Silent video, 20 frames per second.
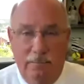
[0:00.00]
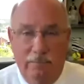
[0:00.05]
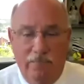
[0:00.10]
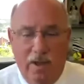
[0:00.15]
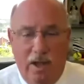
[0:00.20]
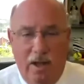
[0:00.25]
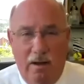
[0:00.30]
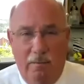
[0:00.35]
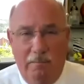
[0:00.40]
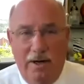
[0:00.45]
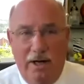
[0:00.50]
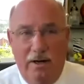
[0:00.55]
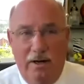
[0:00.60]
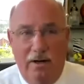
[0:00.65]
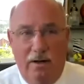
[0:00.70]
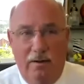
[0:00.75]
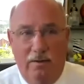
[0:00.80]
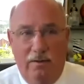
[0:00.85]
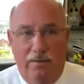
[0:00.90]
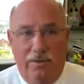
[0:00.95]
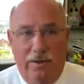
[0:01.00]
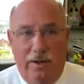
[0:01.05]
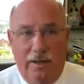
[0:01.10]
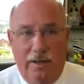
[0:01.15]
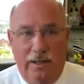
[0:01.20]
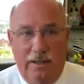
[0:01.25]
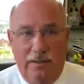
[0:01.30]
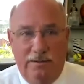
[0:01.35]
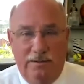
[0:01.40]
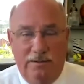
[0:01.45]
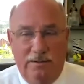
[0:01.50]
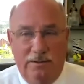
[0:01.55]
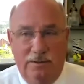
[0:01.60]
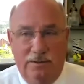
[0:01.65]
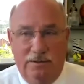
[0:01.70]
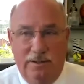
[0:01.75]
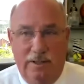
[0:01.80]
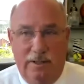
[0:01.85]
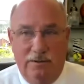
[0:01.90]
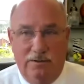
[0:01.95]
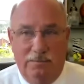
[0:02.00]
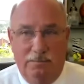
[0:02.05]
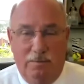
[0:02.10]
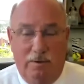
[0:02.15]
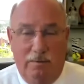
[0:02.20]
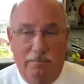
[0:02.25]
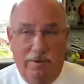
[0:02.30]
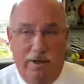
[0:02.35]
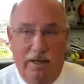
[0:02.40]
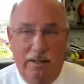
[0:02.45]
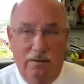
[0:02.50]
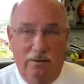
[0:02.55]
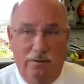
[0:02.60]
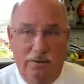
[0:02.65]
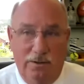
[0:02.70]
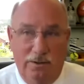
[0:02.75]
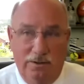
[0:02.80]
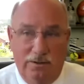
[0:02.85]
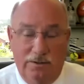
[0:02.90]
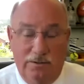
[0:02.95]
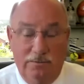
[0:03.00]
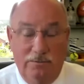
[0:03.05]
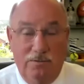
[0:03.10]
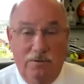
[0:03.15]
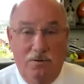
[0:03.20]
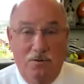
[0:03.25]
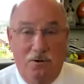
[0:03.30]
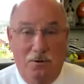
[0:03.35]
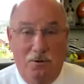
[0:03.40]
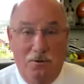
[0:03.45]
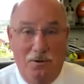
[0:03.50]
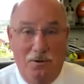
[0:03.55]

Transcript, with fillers: I mean, another thing that's set us apart, but I learned this early